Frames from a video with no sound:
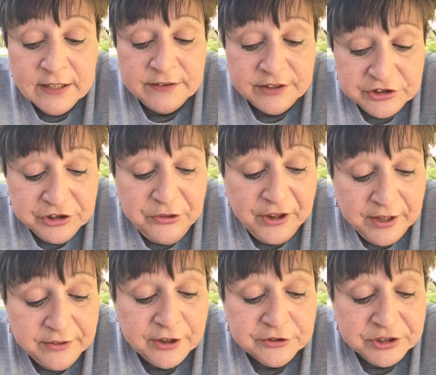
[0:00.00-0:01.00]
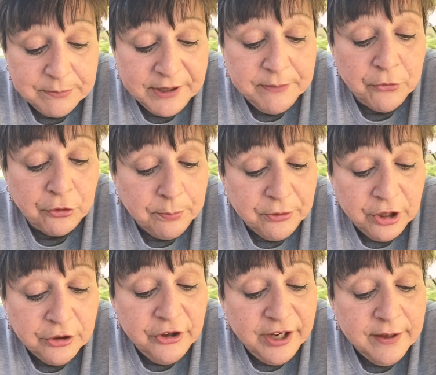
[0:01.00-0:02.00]
Did you think there should be more
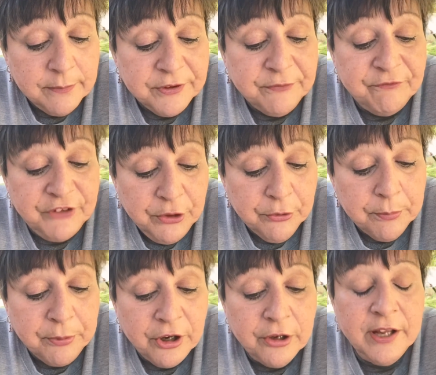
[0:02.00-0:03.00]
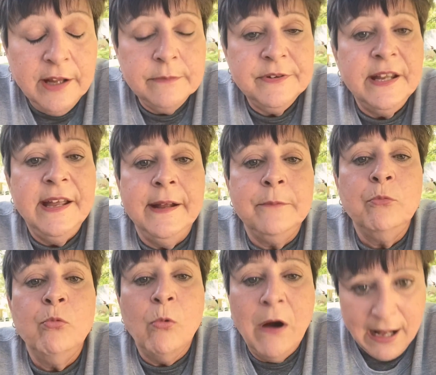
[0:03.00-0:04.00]
programs, fewer programs,
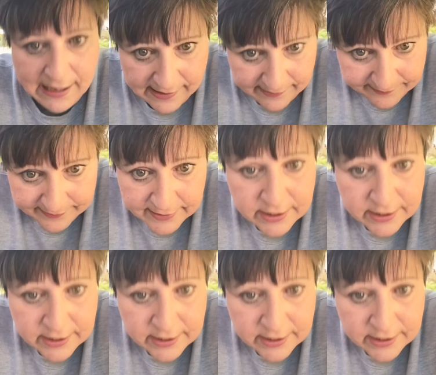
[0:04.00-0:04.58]
and why?